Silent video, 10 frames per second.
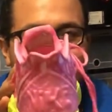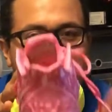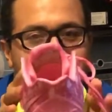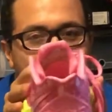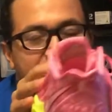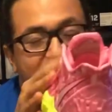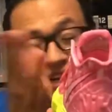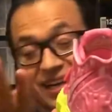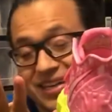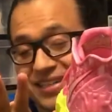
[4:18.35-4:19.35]
So, I mean, I
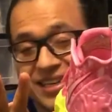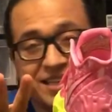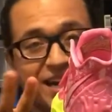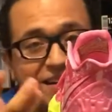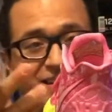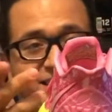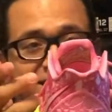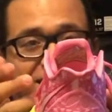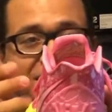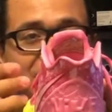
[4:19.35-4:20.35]
got a kick out of this,